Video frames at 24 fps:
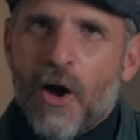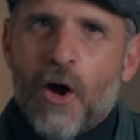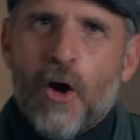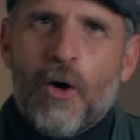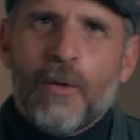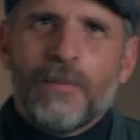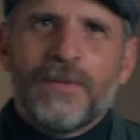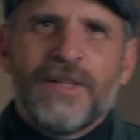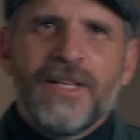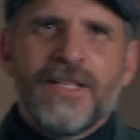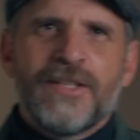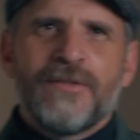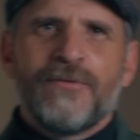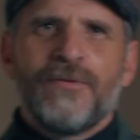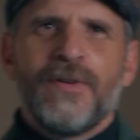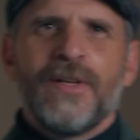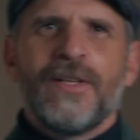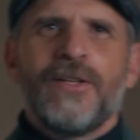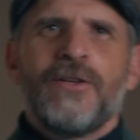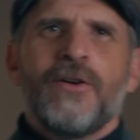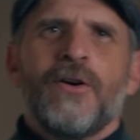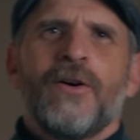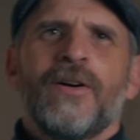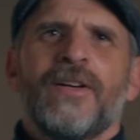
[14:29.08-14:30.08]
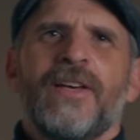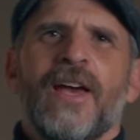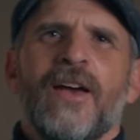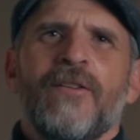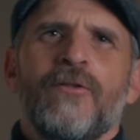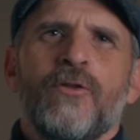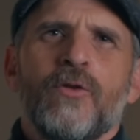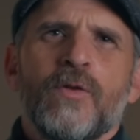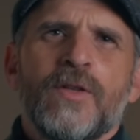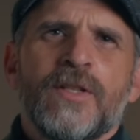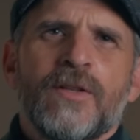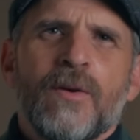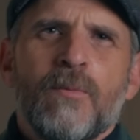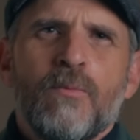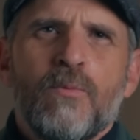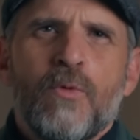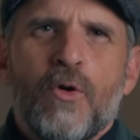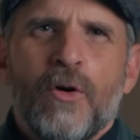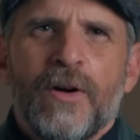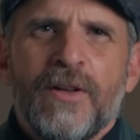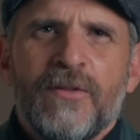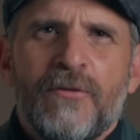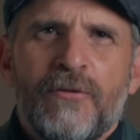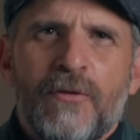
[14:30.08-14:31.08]
I hope this video gave you some
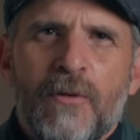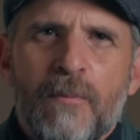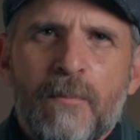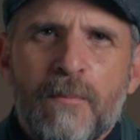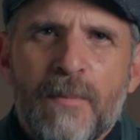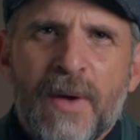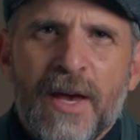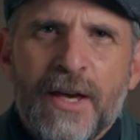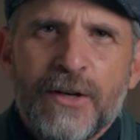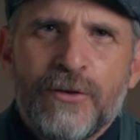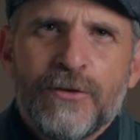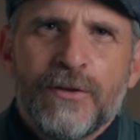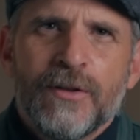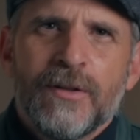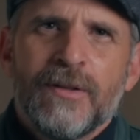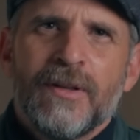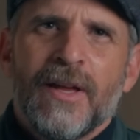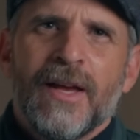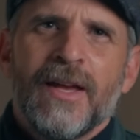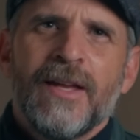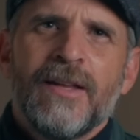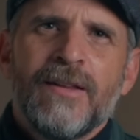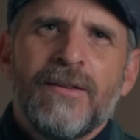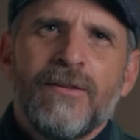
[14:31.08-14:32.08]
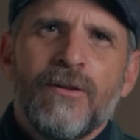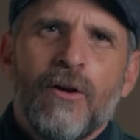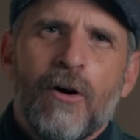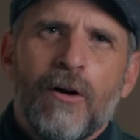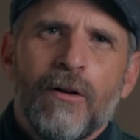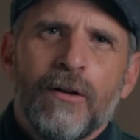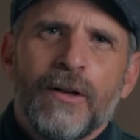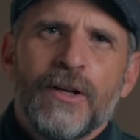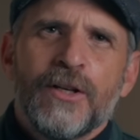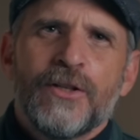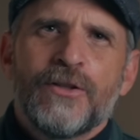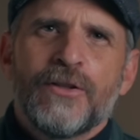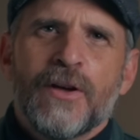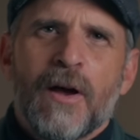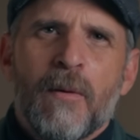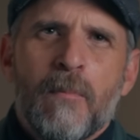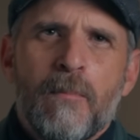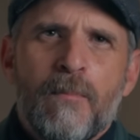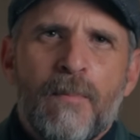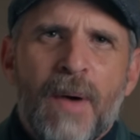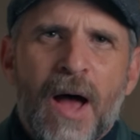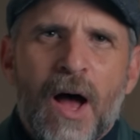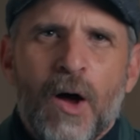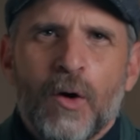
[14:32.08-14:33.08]
more information and knowledge
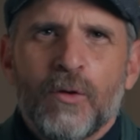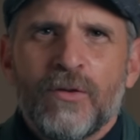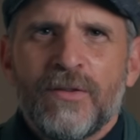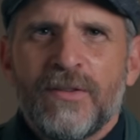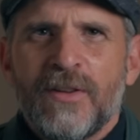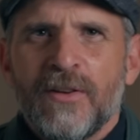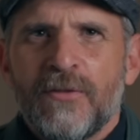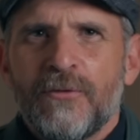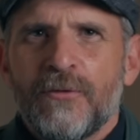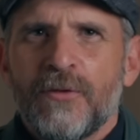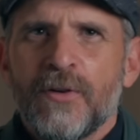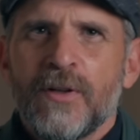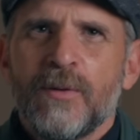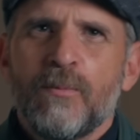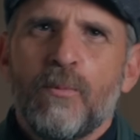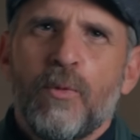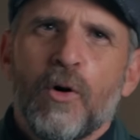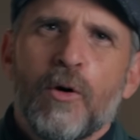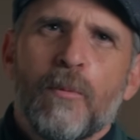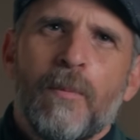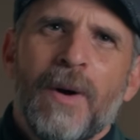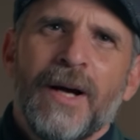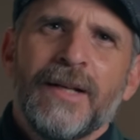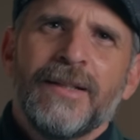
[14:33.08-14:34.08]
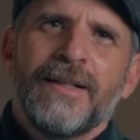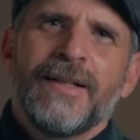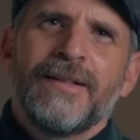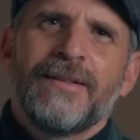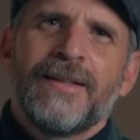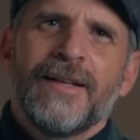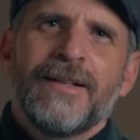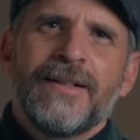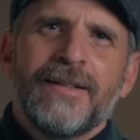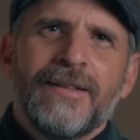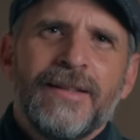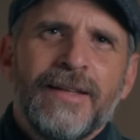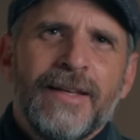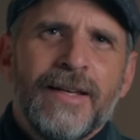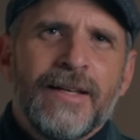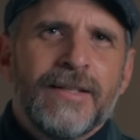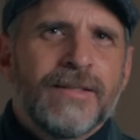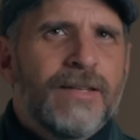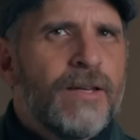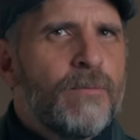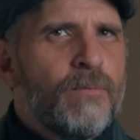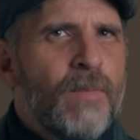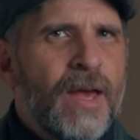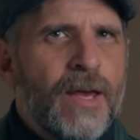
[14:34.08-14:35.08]
about different bookbinding
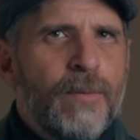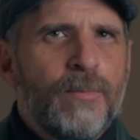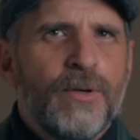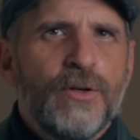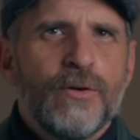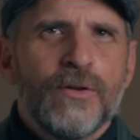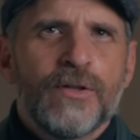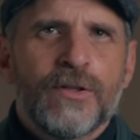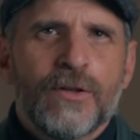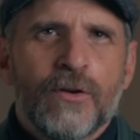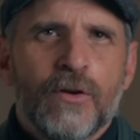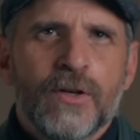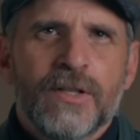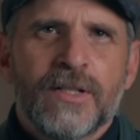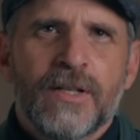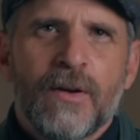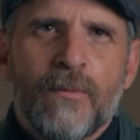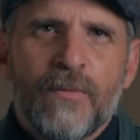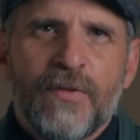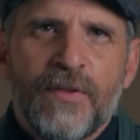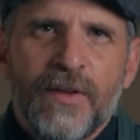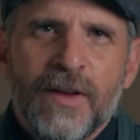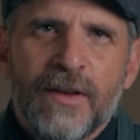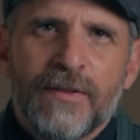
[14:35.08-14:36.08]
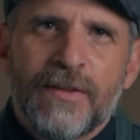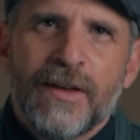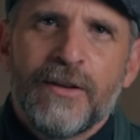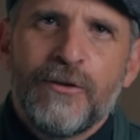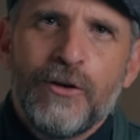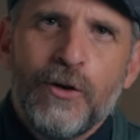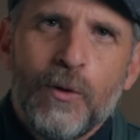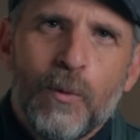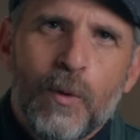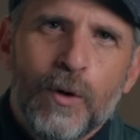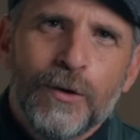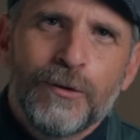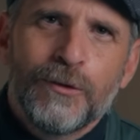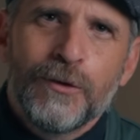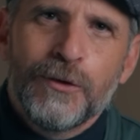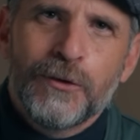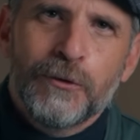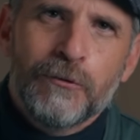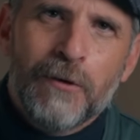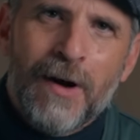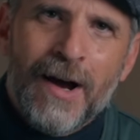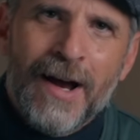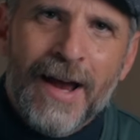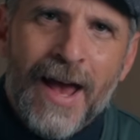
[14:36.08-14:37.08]
techniques, and maybe you saw something that you want to
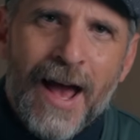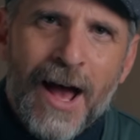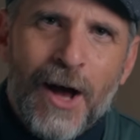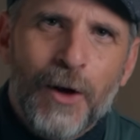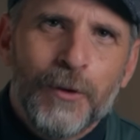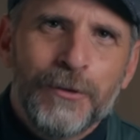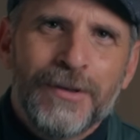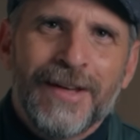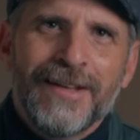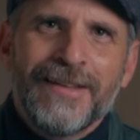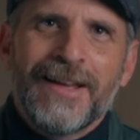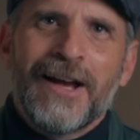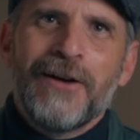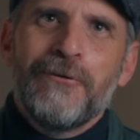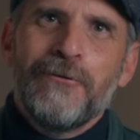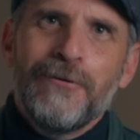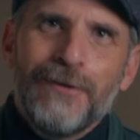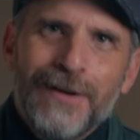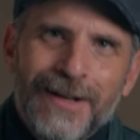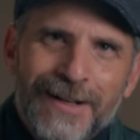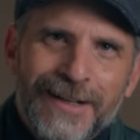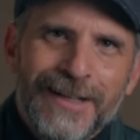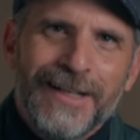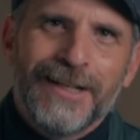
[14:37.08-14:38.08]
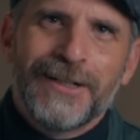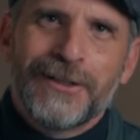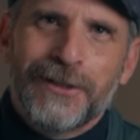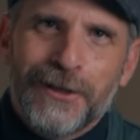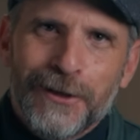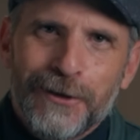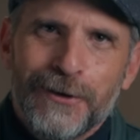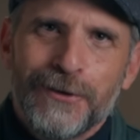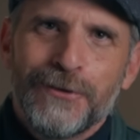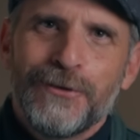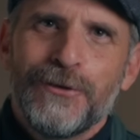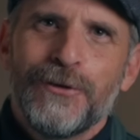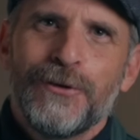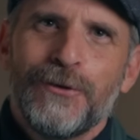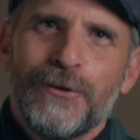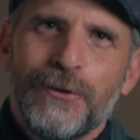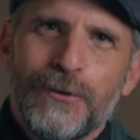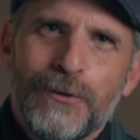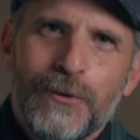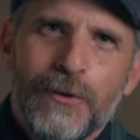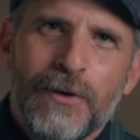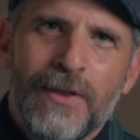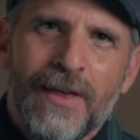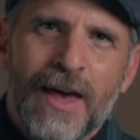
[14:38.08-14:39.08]
try out, and I really encourage you
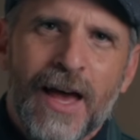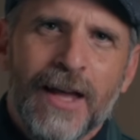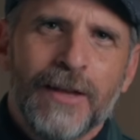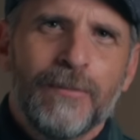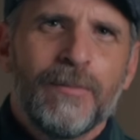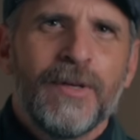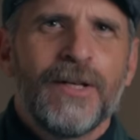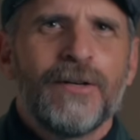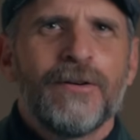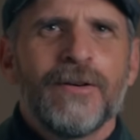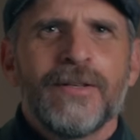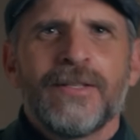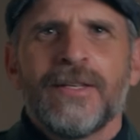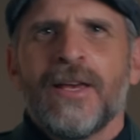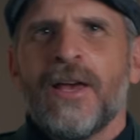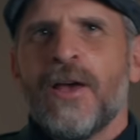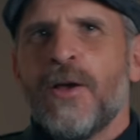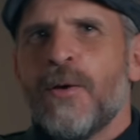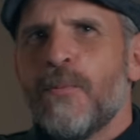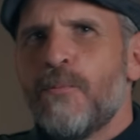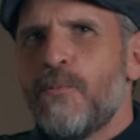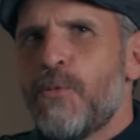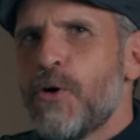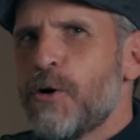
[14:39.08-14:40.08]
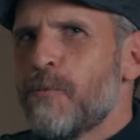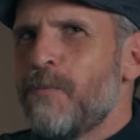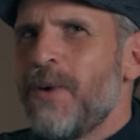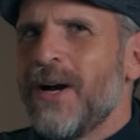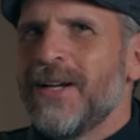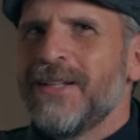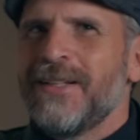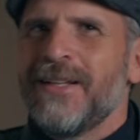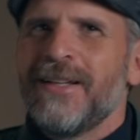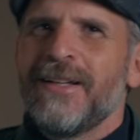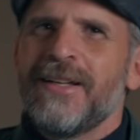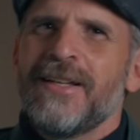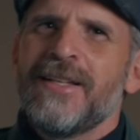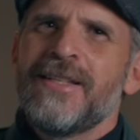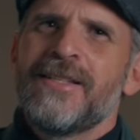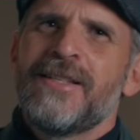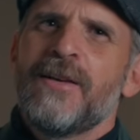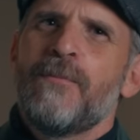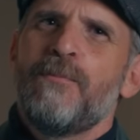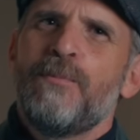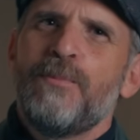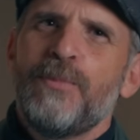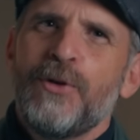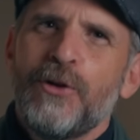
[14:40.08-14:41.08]
to do that because bookbinding is
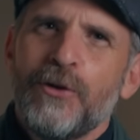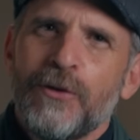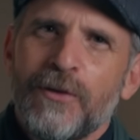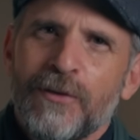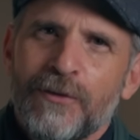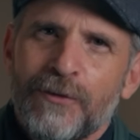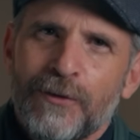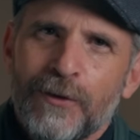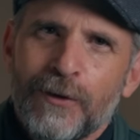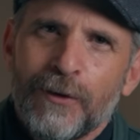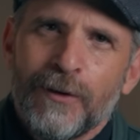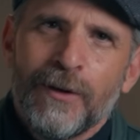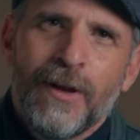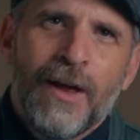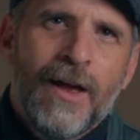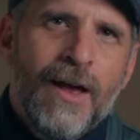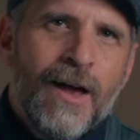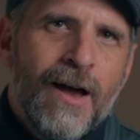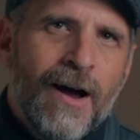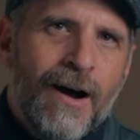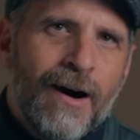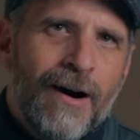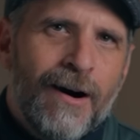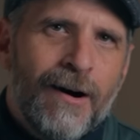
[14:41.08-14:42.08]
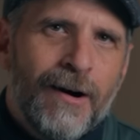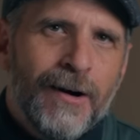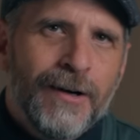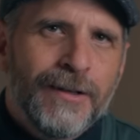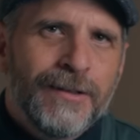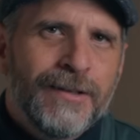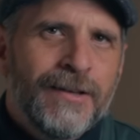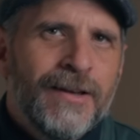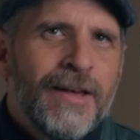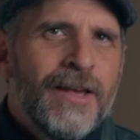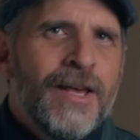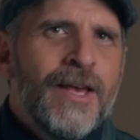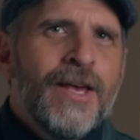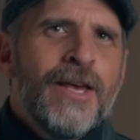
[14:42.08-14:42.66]
a beautiful art.